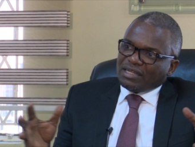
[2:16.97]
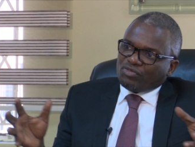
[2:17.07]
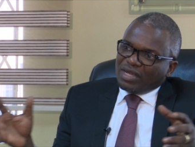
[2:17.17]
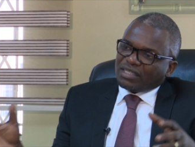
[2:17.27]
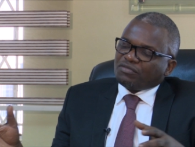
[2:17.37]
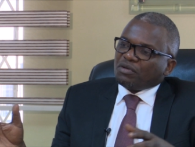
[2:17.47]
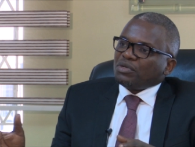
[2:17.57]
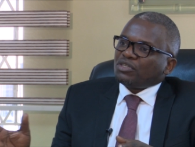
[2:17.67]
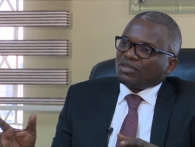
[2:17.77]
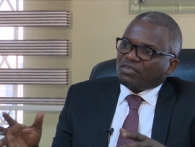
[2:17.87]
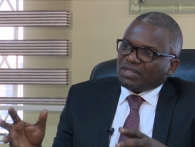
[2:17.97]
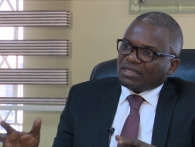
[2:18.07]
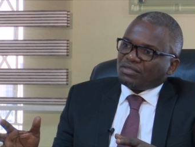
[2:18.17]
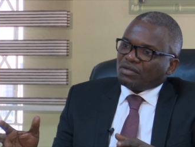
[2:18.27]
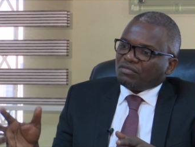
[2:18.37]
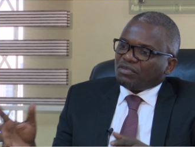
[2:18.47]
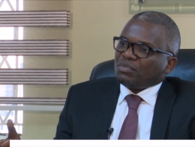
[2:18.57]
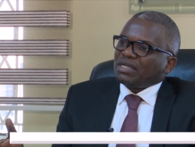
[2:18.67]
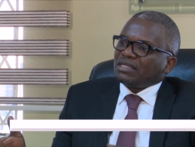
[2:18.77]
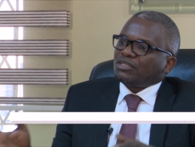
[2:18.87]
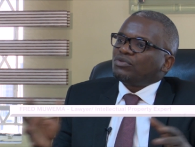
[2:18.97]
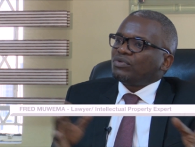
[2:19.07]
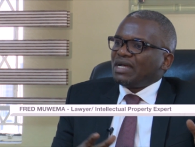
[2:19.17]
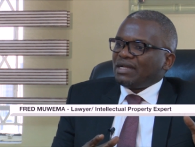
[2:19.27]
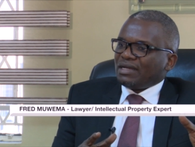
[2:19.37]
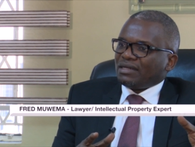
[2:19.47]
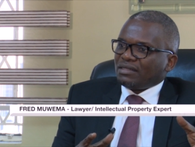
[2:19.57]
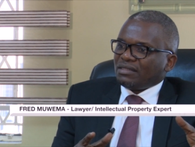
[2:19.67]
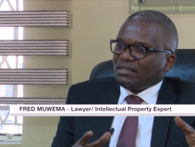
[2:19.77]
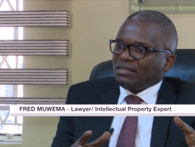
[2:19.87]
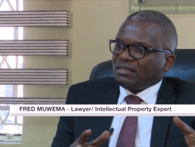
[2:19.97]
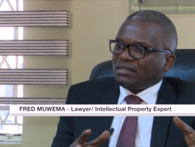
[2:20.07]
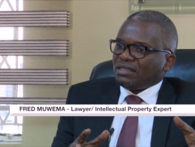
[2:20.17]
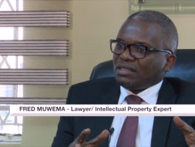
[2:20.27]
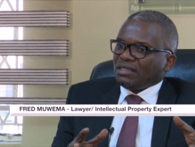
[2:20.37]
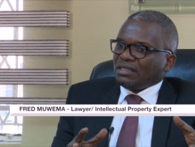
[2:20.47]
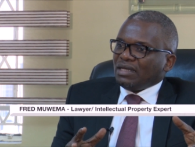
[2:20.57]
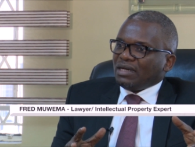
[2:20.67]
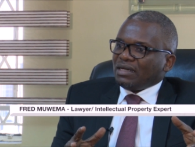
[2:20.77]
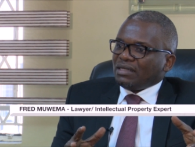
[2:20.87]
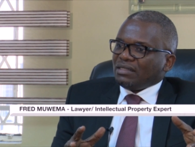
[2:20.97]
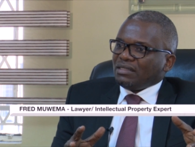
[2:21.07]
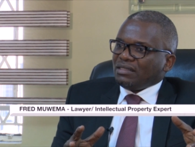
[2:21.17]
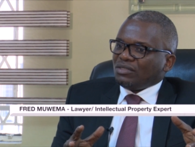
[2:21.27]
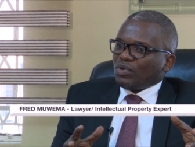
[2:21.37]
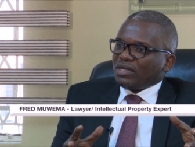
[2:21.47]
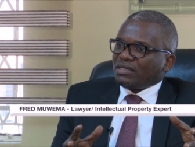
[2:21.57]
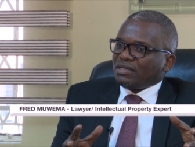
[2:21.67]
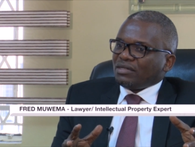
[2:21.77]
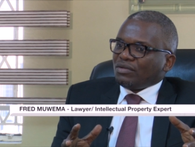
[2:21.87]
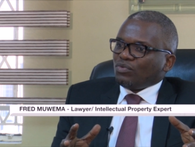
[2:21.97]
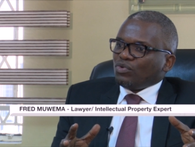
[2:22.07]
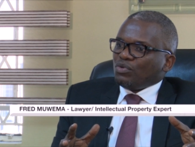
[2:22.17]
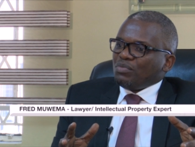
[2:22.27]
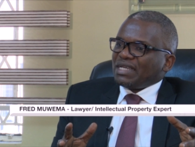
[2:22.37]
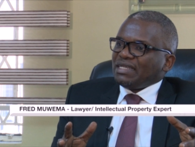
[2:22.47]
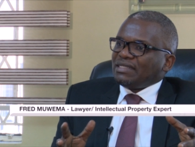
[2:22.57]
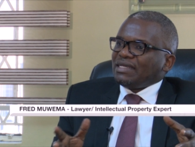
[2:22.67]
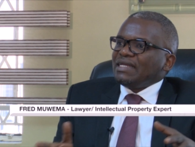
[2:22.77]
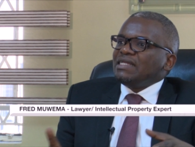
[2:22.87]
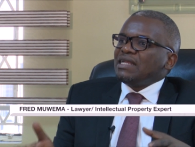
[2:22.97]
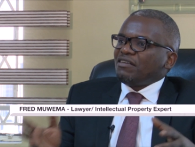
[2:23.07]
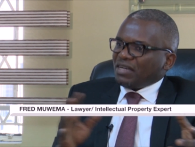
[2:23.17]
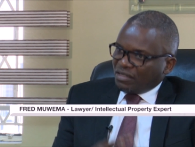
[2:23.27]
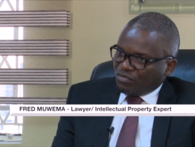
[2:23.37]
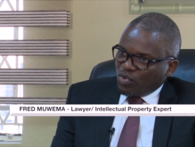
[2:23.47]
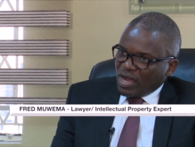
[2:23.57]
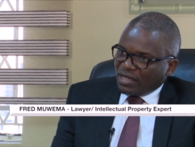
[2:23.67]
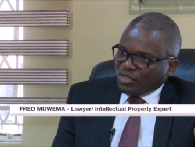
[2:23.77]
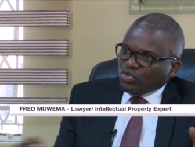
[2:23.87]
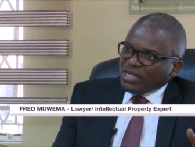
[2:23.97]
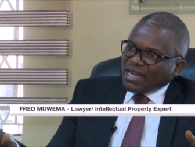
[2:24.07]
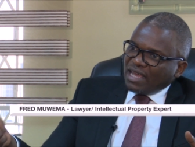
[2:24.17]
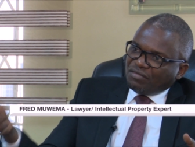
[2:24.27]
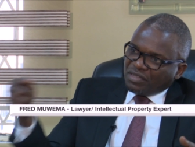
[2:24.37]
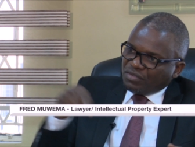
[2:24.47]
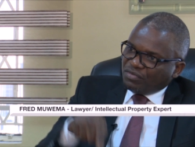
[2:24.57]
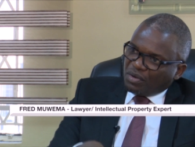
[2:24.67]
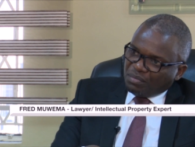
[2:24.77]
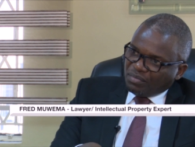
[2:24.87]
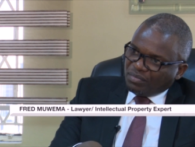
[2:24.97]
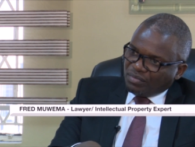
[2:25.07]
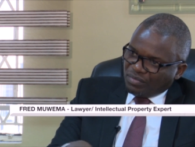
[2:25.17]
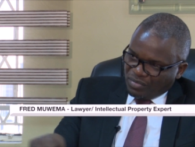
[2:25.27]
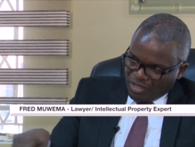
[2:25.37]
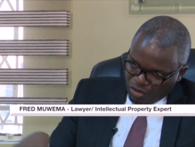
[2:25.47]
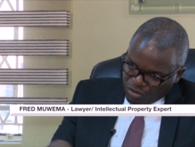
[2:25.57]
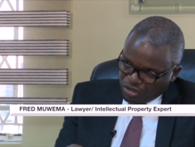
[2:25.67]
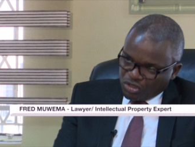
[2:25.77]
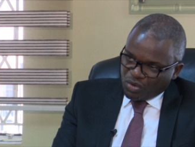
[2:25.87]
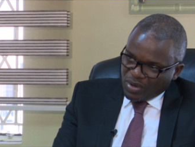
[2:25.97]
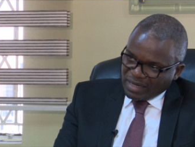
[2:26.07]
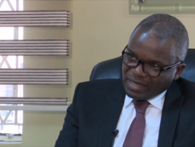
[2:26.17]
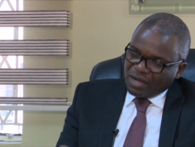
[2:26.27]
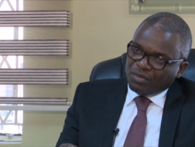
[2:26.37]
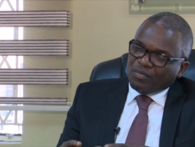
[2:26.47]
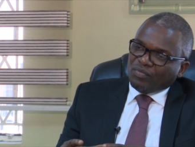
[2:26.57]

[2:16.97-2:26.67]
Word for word: The transformation of that song from English to Luganda is, uh, is what will make it a derivative work. You derive it from the original work. Now,